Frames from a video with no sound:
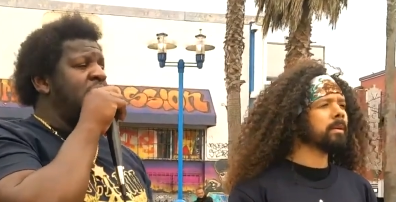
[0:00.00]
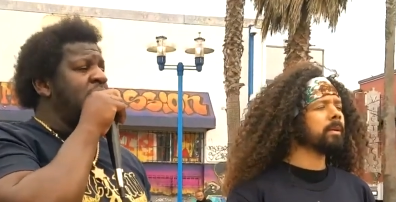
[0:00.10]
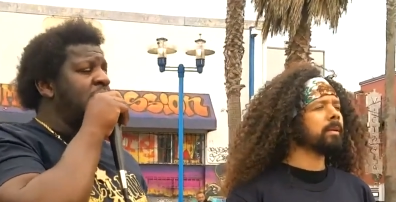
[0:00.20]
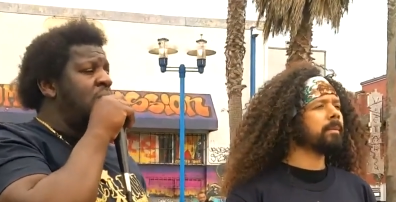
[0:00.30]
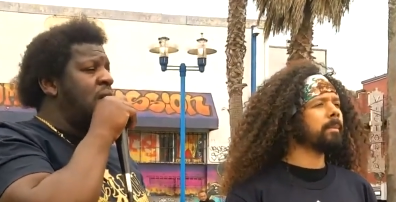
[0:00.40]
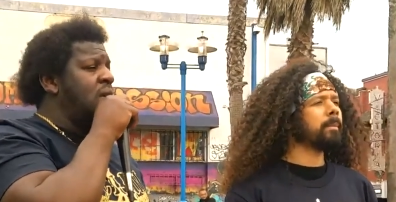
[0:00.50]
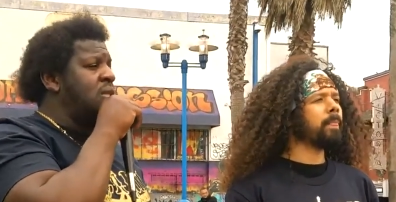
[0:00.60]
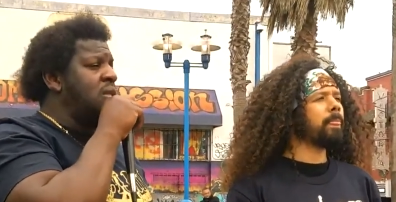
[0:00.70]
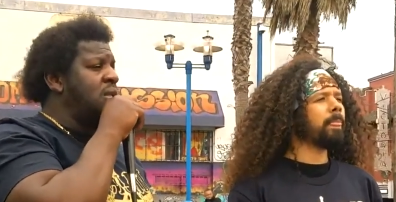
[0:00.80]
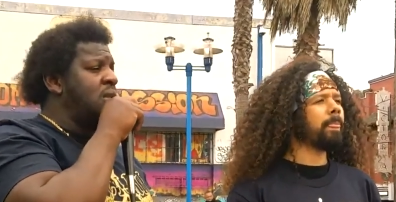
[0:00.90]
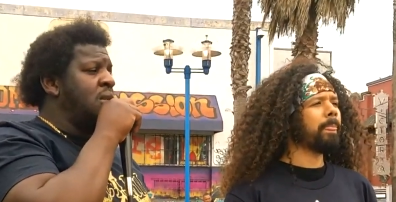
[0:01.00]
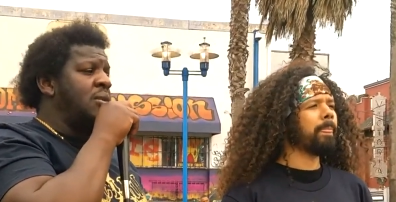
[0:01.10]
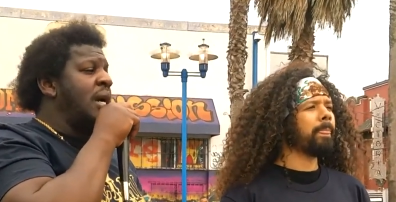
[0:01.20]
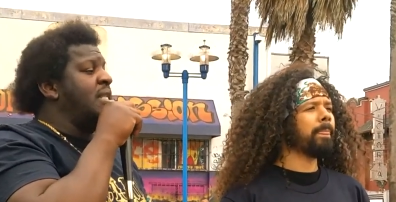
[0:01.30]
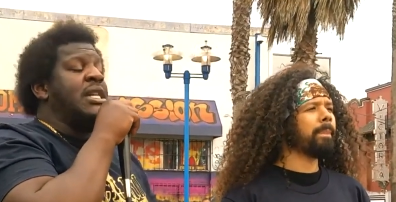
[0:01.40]
Speaker 1: laws,
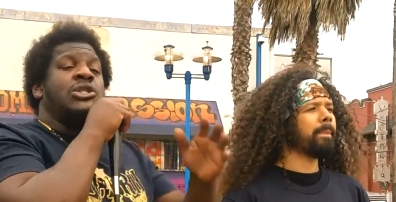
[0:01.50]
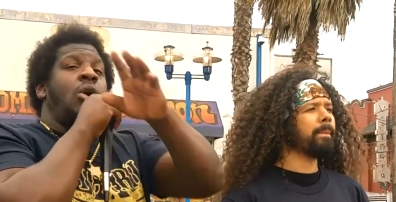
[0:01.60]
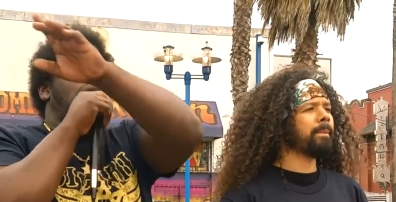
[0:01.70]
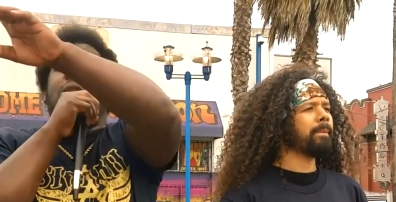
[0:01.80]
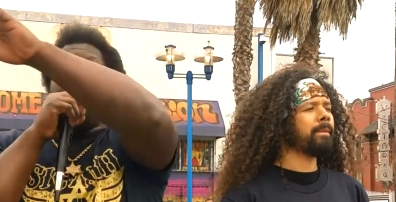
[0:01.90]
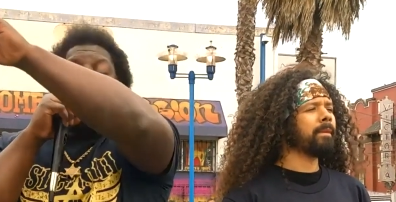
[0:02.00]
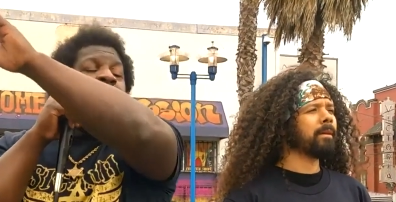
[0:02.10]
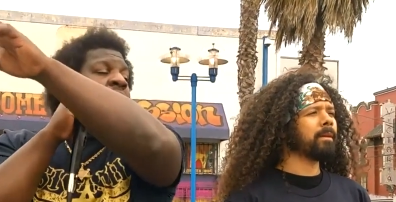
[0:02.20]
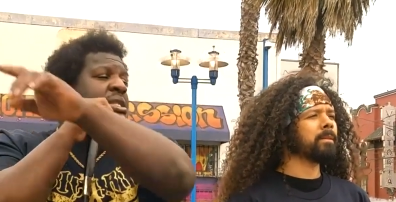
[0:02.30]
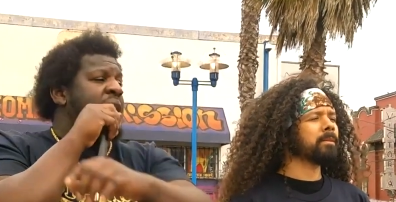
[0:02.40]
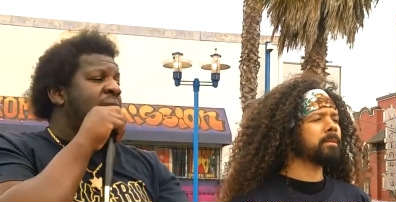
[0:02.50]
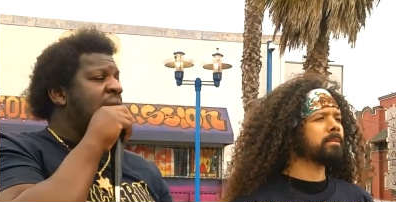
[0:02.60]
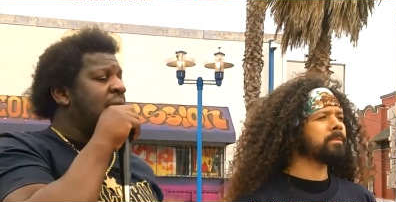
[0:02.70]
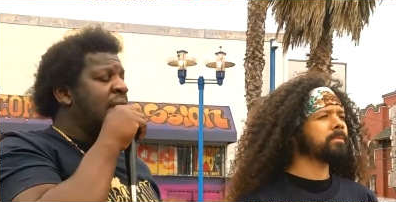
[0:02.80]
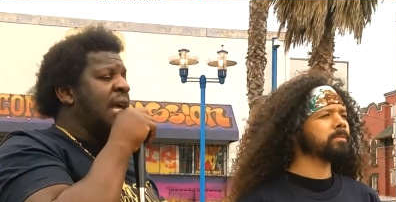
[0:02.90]
right? Because that's the only way we're gonna stay out
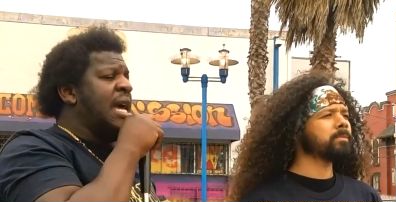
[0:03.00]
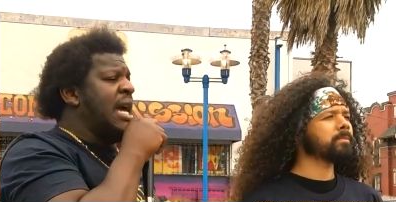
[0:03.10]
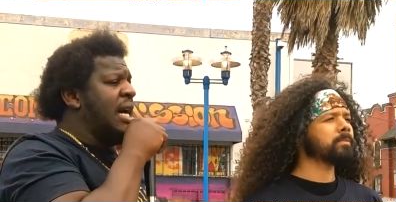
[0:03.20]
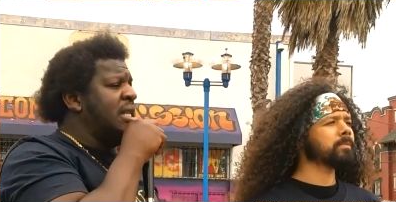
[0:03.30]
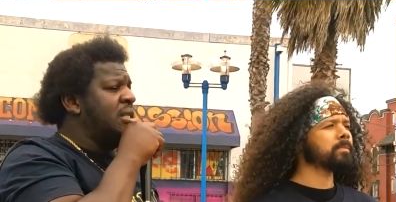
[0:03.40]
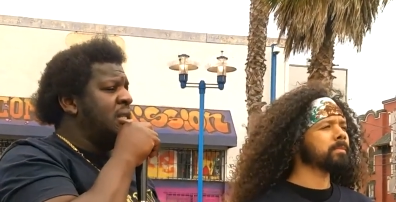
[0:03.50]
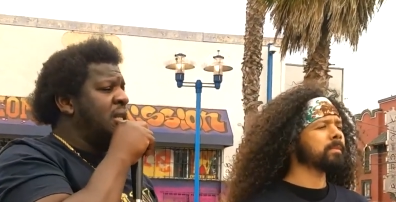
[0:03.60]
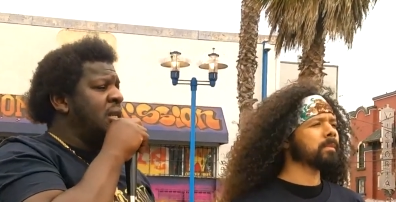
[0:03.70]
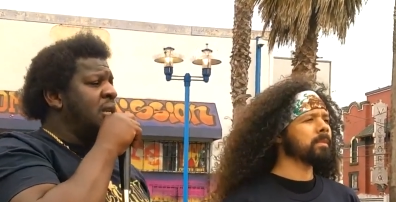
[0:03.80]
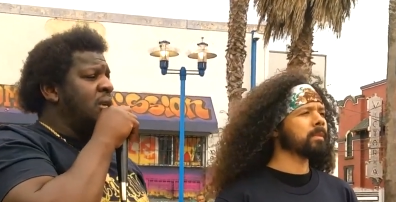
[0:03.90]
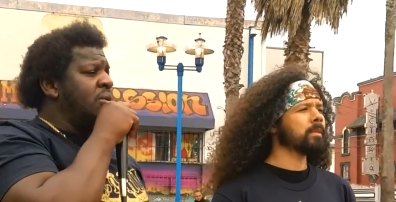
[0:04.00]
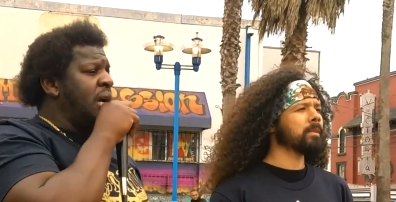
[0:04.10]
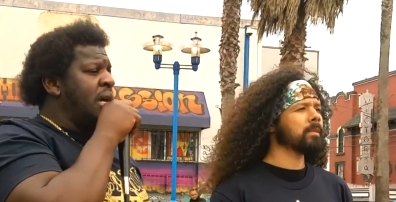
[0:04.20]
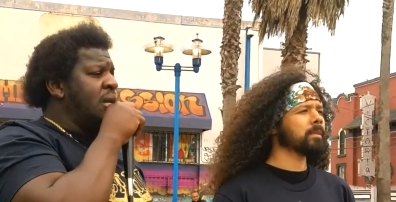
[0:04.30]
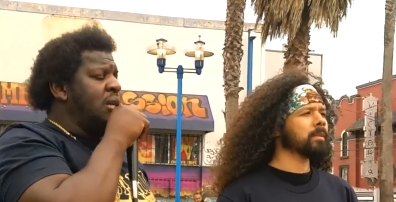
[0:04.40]
of the chaos, right?